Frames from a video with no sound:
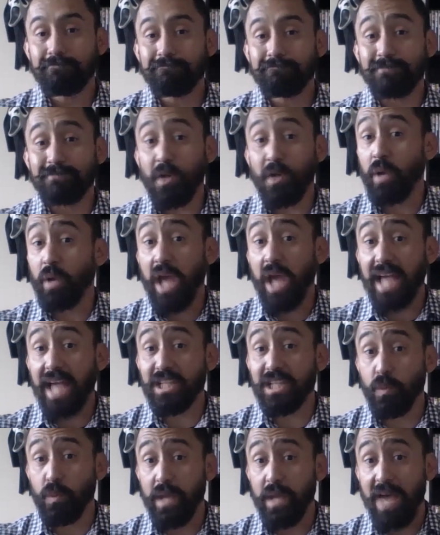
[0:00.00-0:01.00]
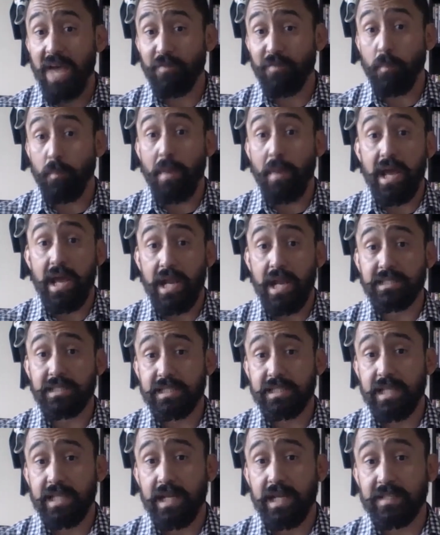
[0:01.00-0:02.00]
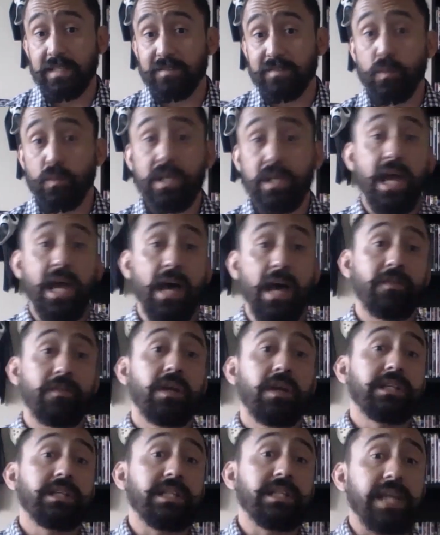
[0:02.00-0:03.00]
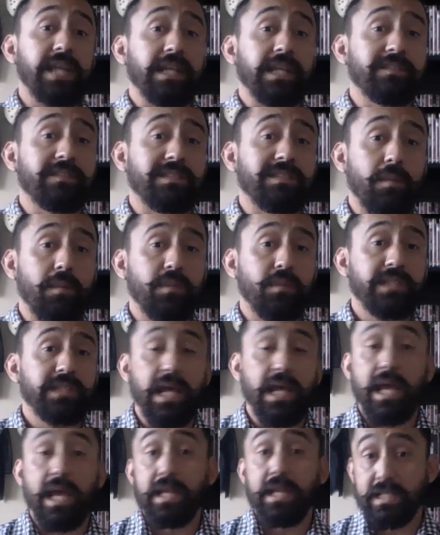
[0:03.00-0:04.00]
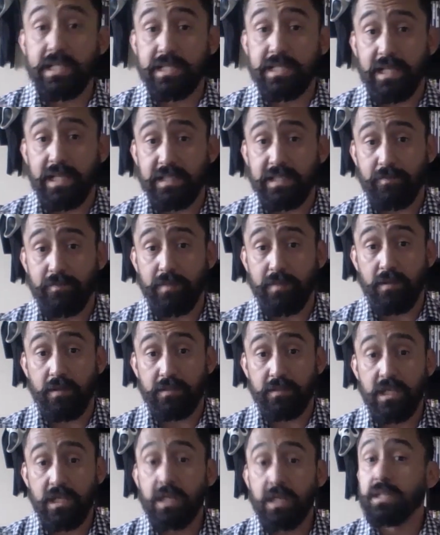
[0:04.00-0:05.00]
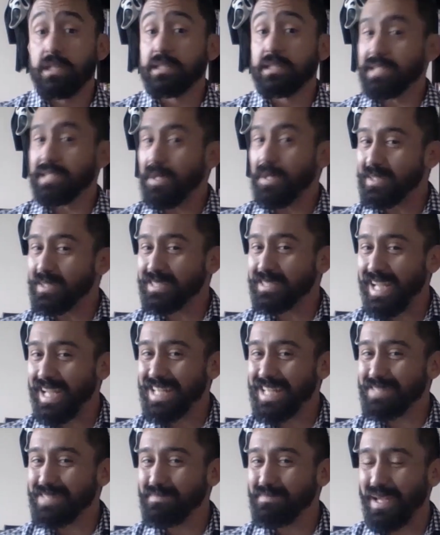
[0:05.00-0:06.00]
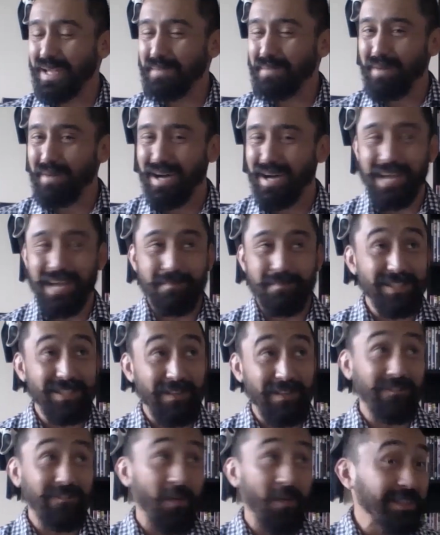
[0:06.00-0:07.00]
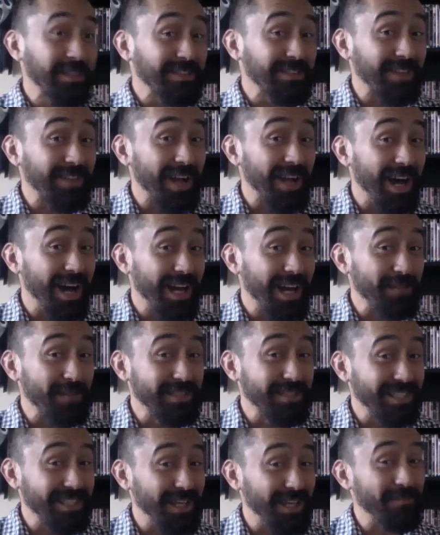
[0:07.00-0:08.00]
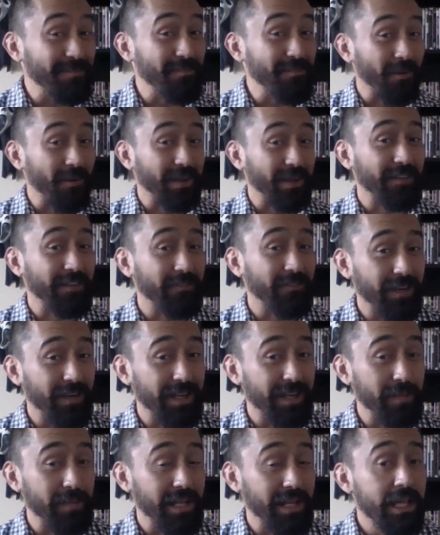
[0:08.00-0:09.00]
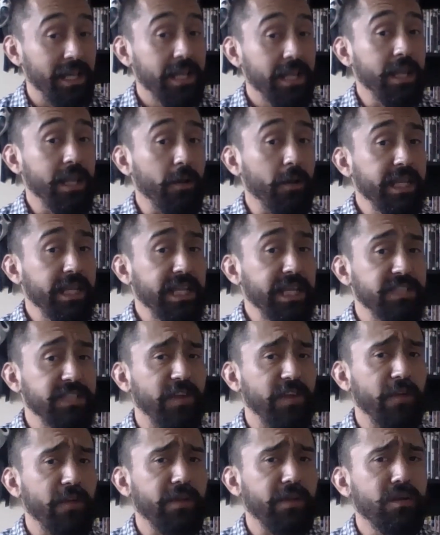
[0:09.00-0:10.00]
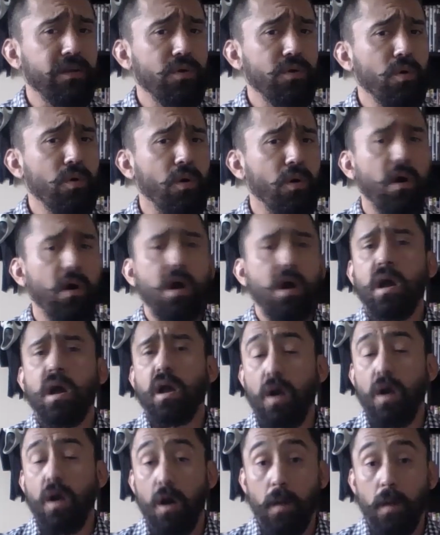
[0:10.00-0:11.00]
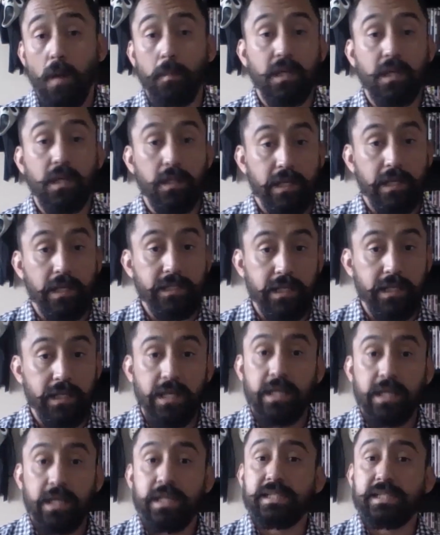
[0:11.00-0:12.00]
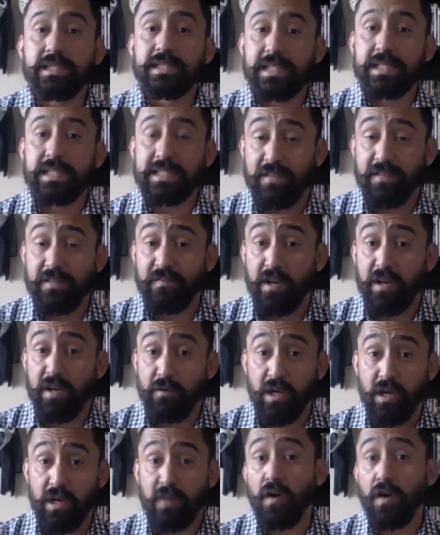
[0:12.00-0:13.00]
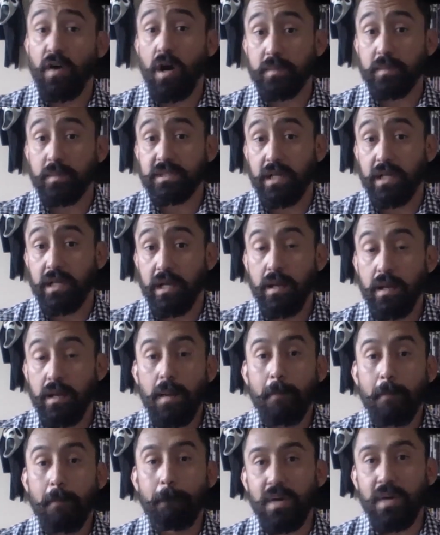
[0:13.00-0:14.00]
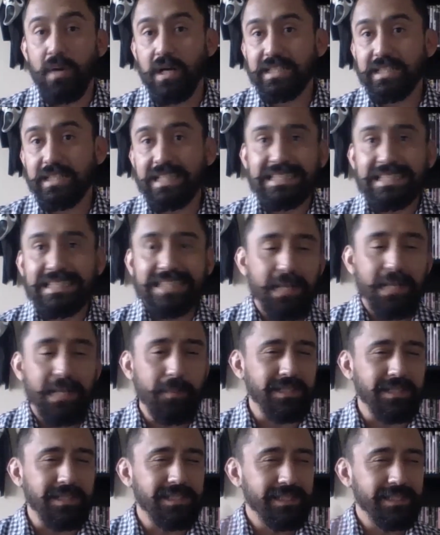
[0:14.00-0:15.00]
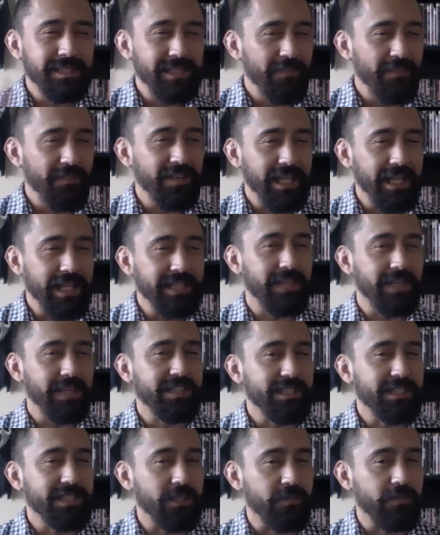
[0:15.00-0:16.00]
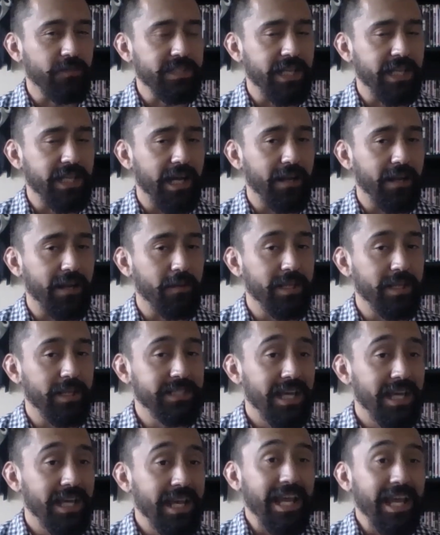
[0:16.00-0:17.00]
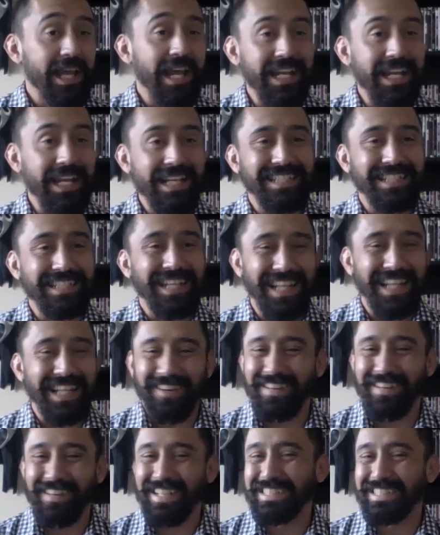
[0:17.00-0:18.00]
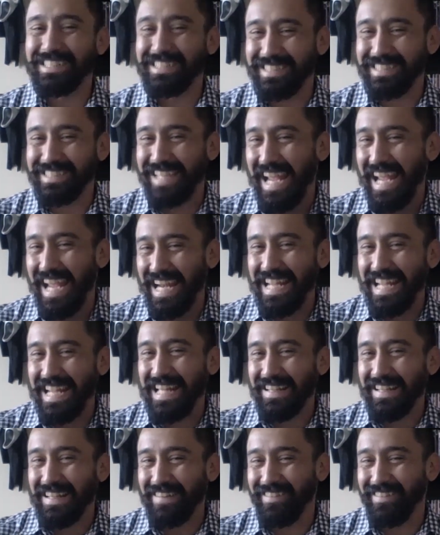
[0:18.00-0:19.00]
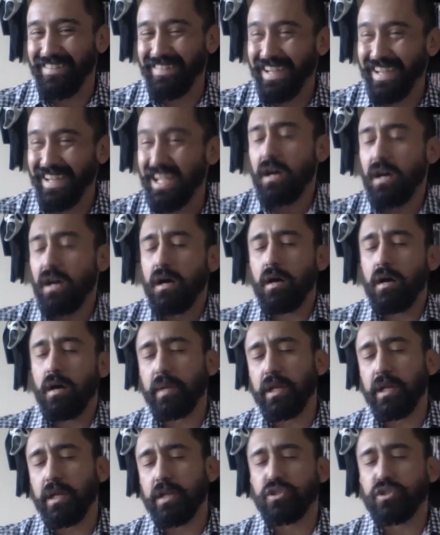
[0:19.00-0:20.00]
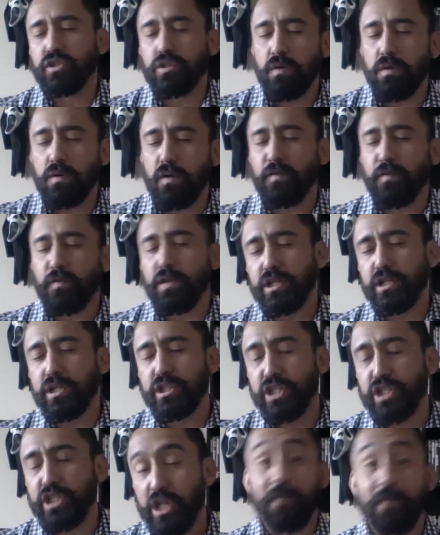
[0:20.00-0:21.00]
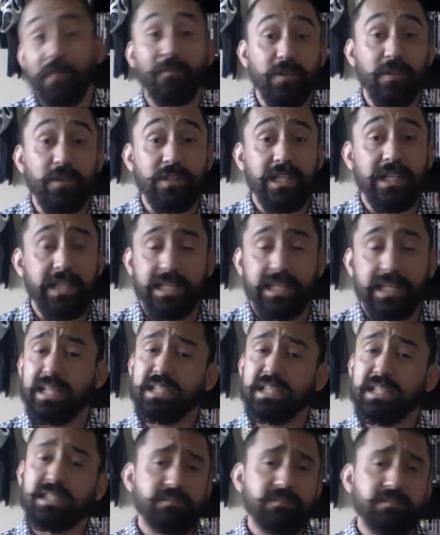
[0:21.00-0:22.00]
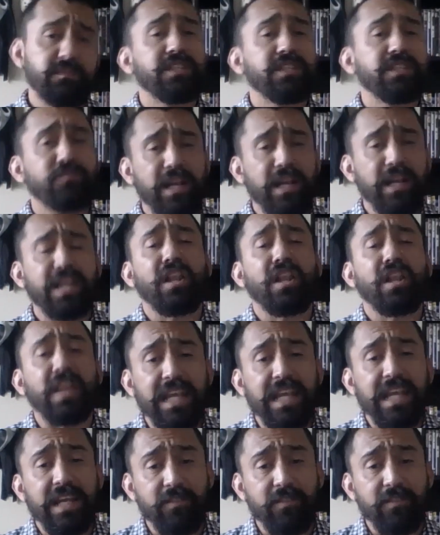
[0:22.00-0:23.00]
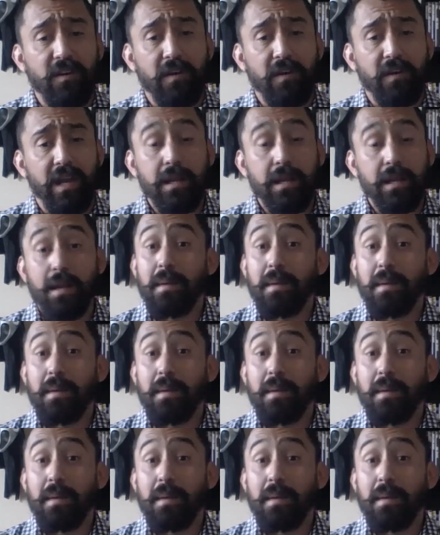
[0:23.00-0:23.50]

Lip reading: Okay, so we have our badass detectives. We have Detective Somerset and Detective Mills. Somerset is played by Mr. Voice of God himself, Morgan Freeman. Now, he is very cool, calm, collected, seasoned veteran of homicide, but he's got about 7 days left until retirement, and he's kind of like on his Danny Glover, like, I'm getting too old for this shit routine. Like, he's ready to leave, all right?